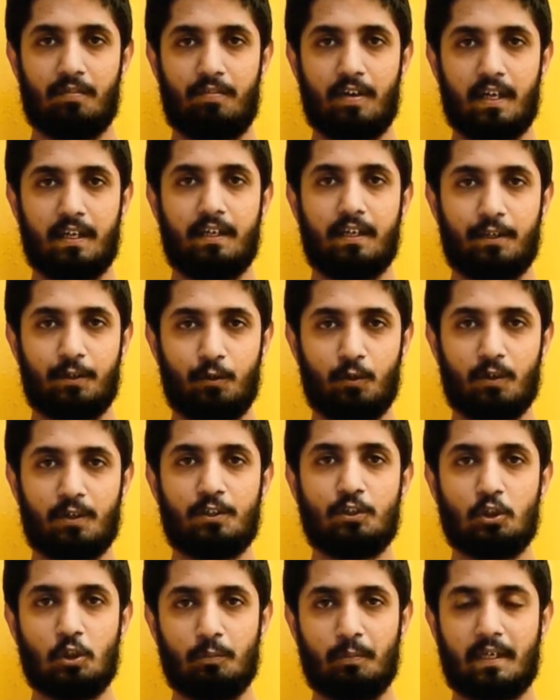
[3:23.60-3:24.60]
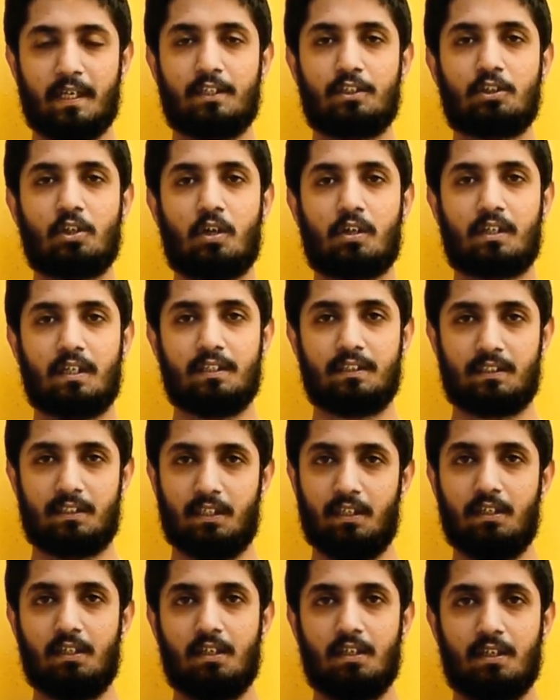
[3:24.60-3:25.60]
When your resume gets
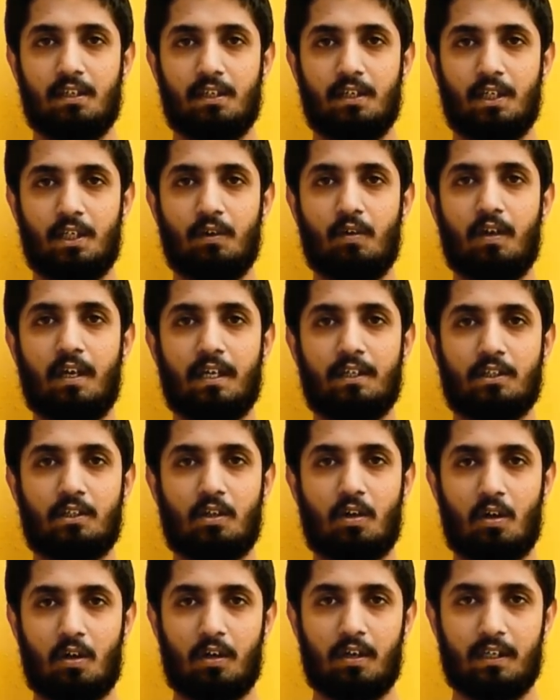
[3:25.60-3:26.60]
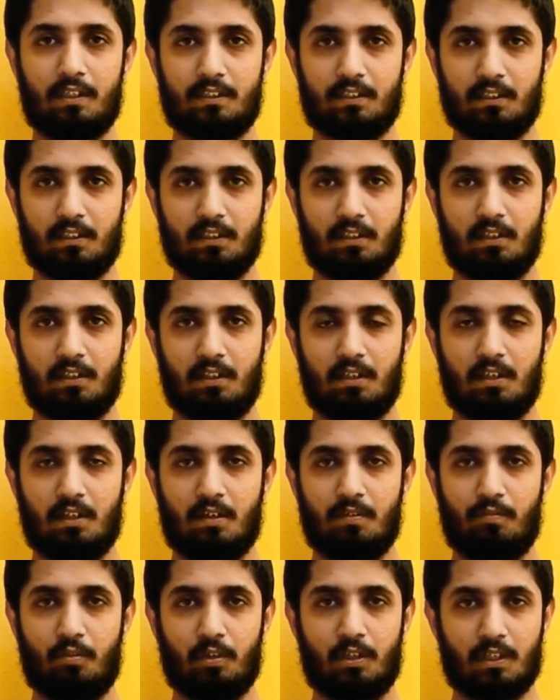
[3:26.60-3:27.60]
shortlisted, you'll get a call letter
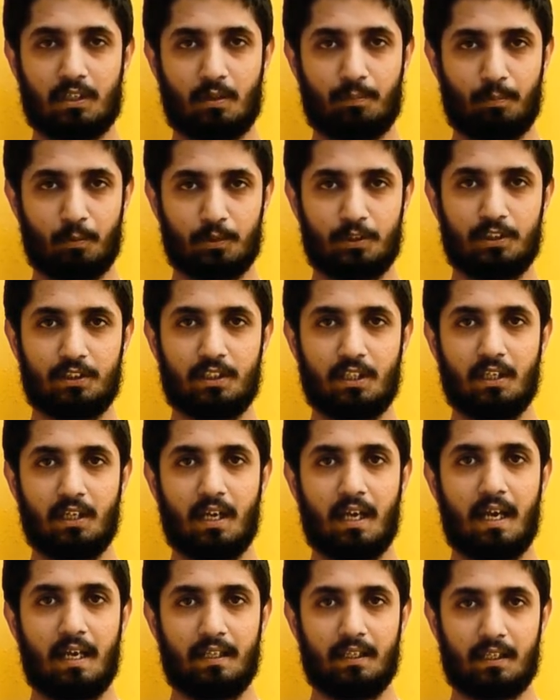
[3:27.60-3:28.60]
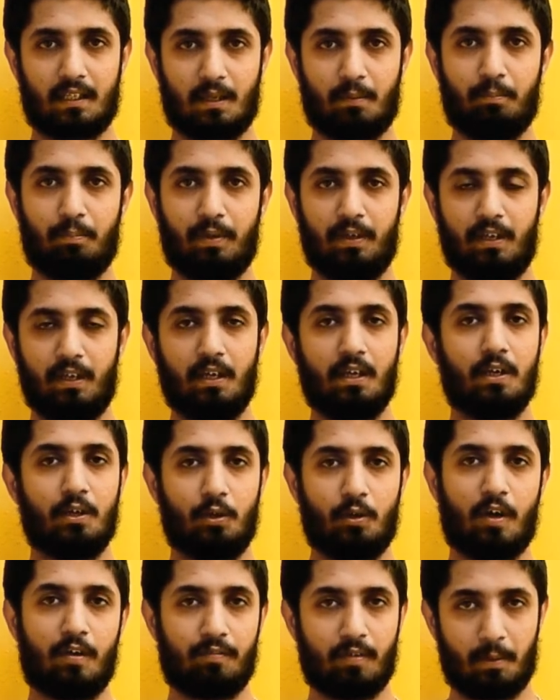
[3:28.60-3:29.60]
for the position and the company
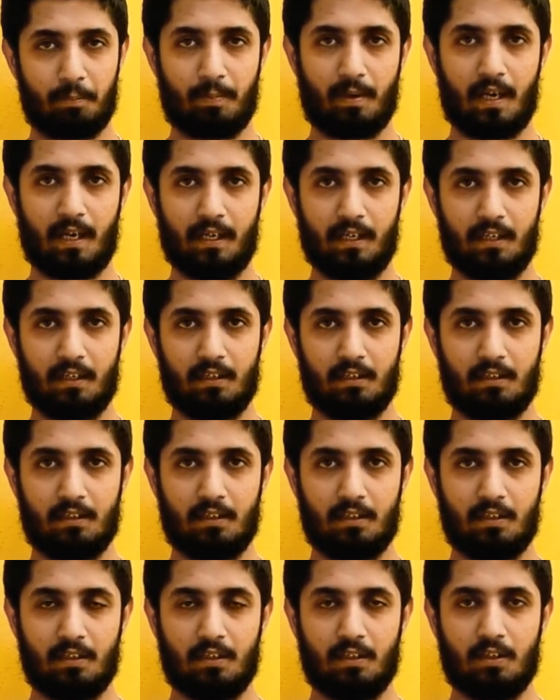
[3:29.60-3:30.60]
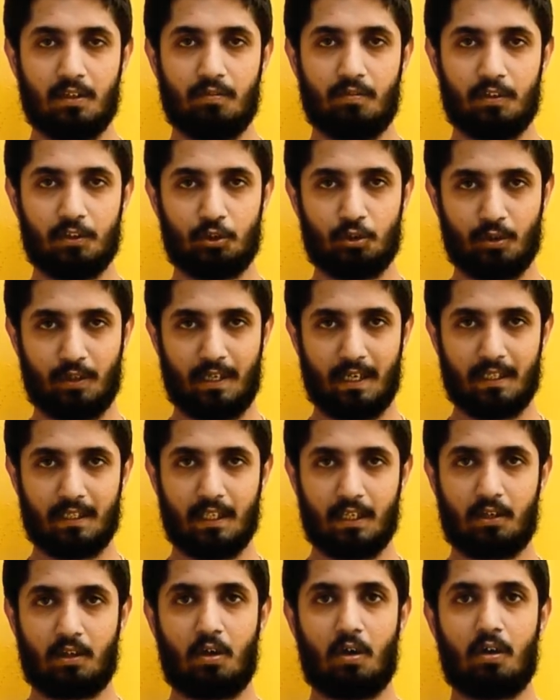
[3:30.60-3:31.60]
you have applied. Once you
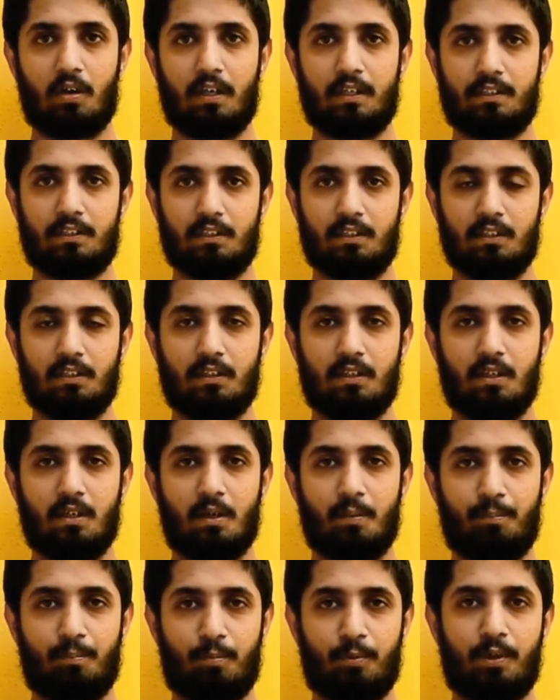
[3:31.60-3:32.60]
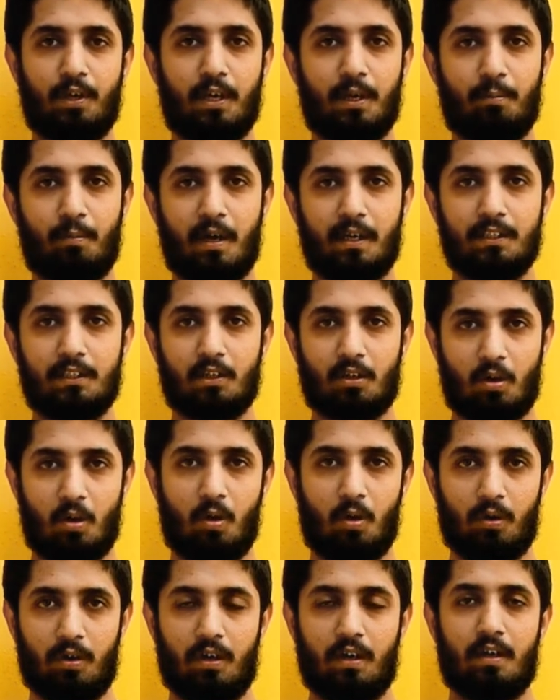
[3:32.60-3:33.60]
get that call letter, put a reminder
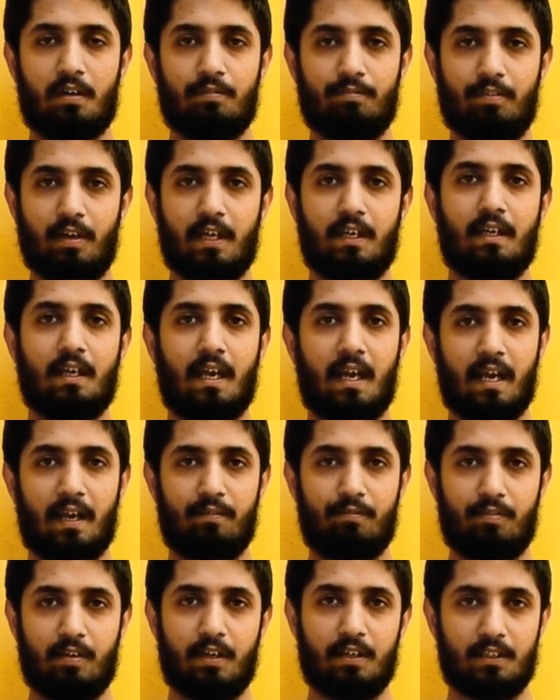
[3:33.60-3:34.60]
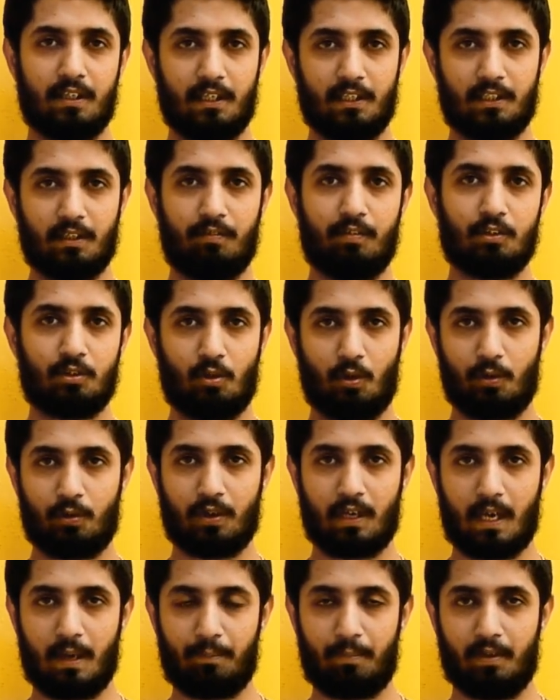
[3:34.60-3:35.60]
on when and where the interview is
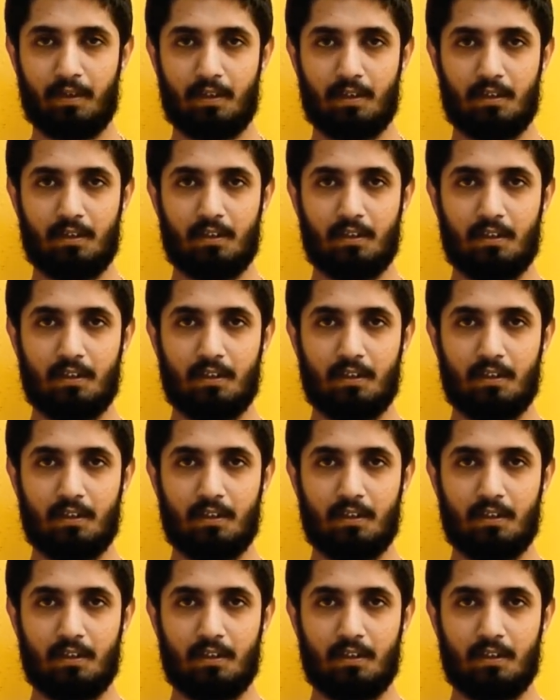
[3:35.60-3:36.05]
going to happen.